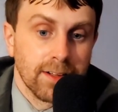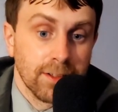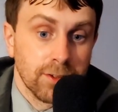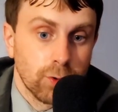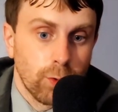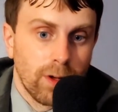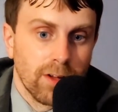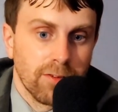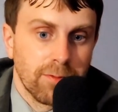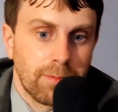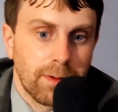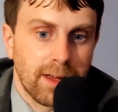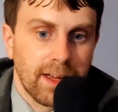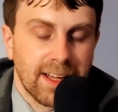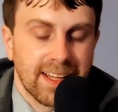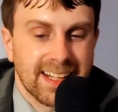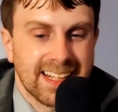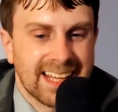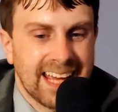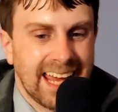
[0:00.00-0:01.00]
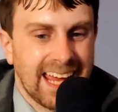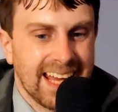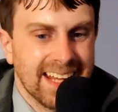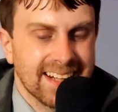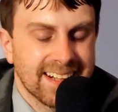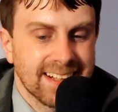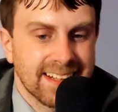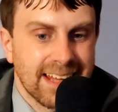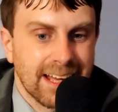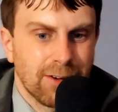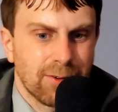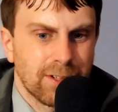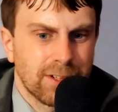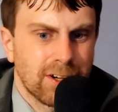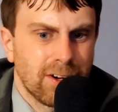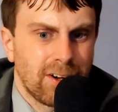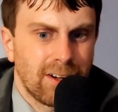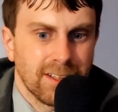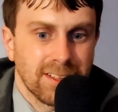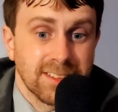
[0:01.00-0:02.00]
a 12-pack in Canada, that would
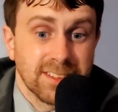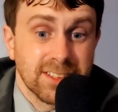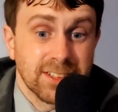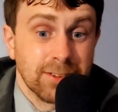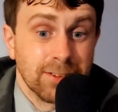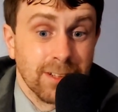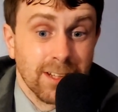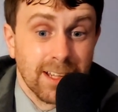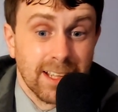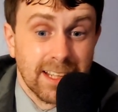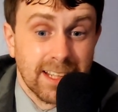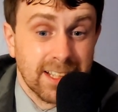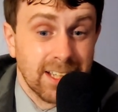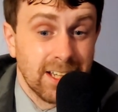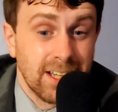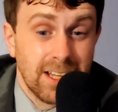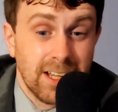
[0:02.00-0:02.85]
cost you like